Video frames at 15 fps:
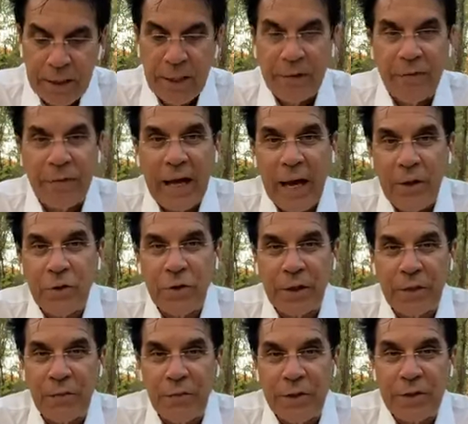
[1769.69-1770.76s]
that if thou
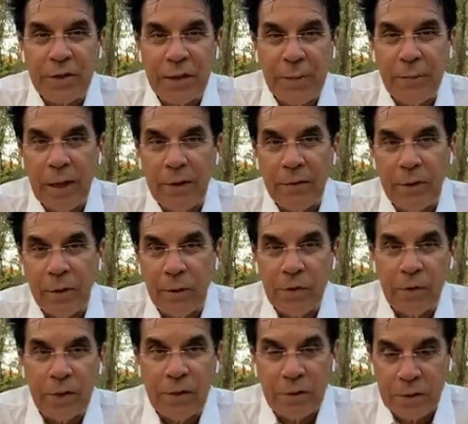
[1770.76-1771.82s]
shalt confess thy mouth the
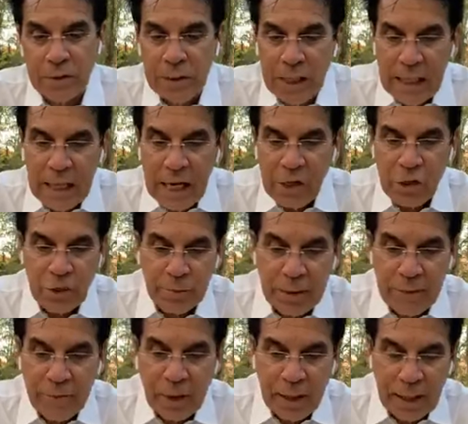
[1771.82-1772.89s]
Lord Jesus, and shalt
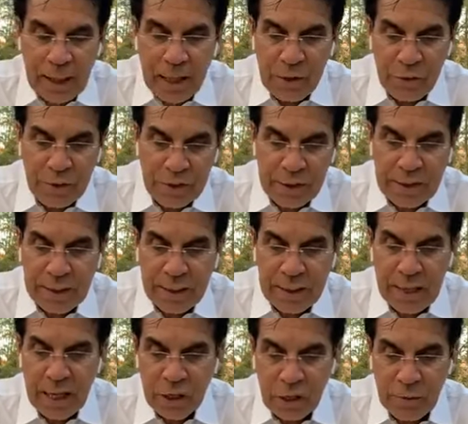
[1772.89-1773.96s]
believe in the heart God is raised
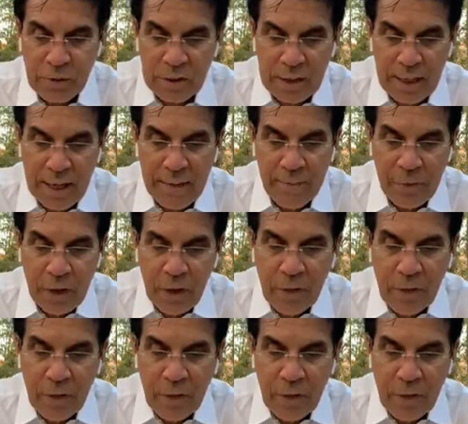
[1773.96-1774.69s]
dead, thou shalt be saved.